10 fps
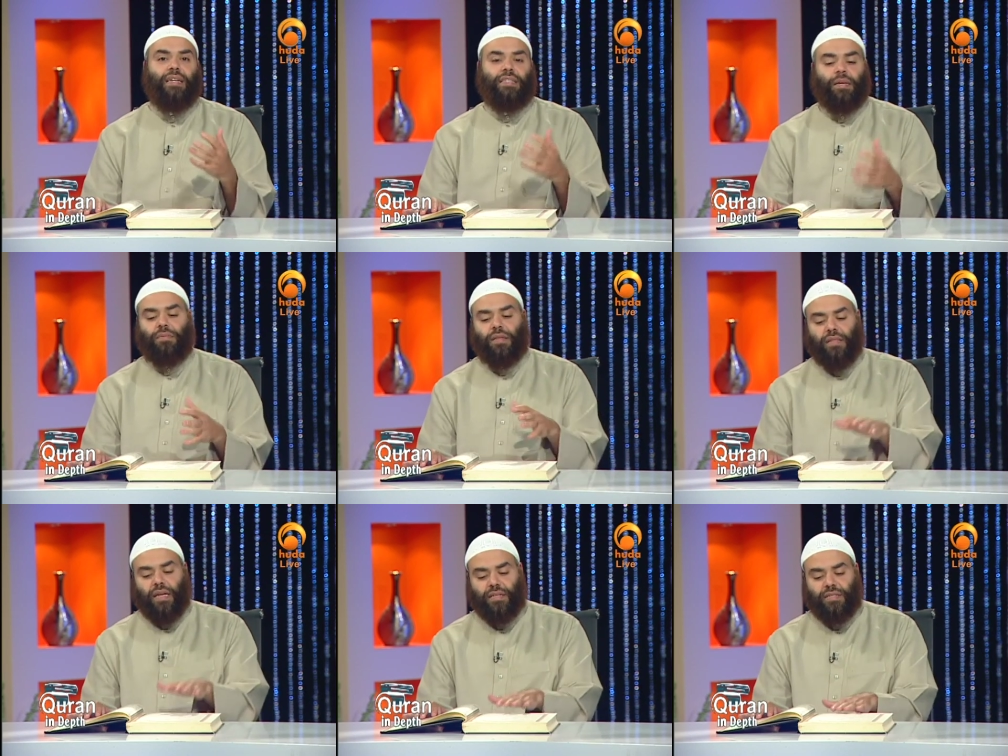Something
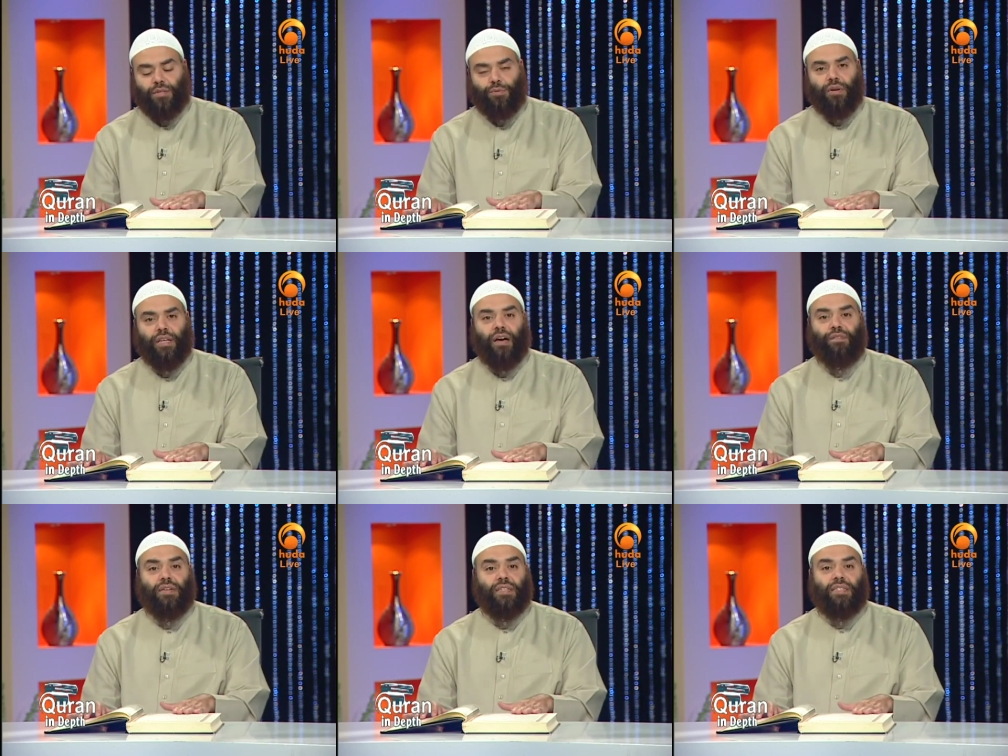that it's the ruling
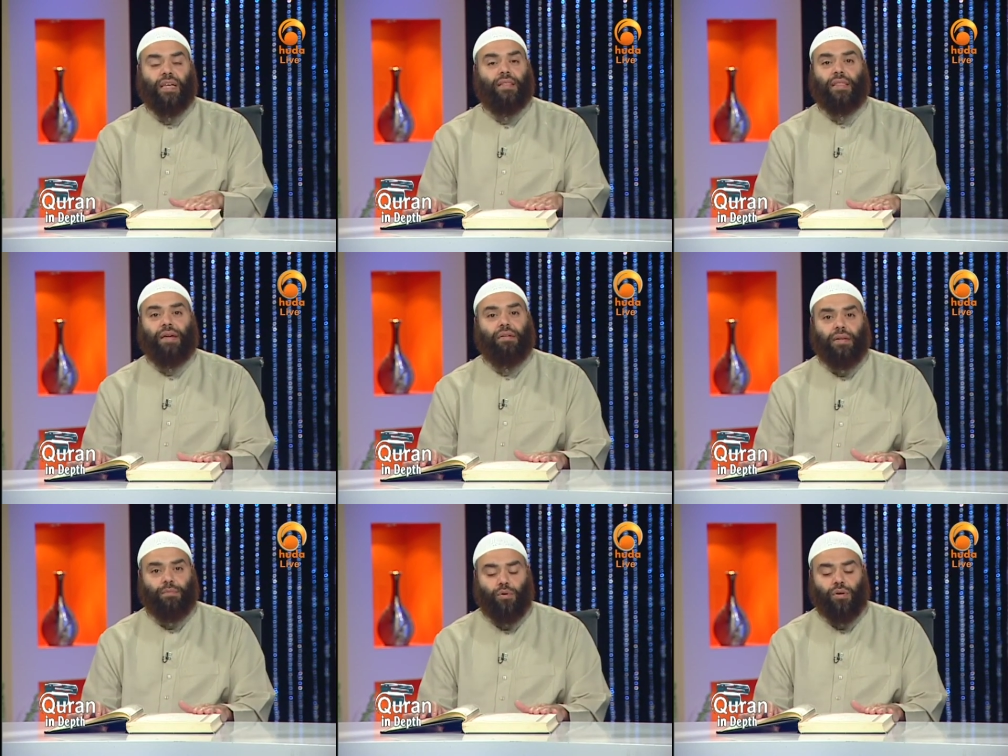of it, it's not there
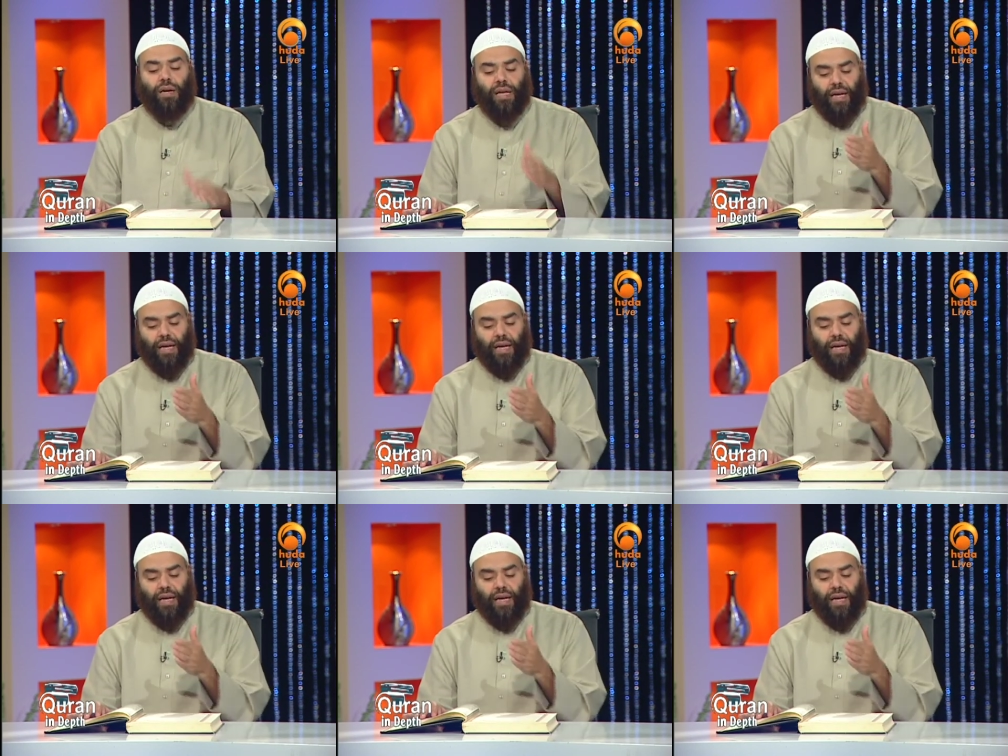anymore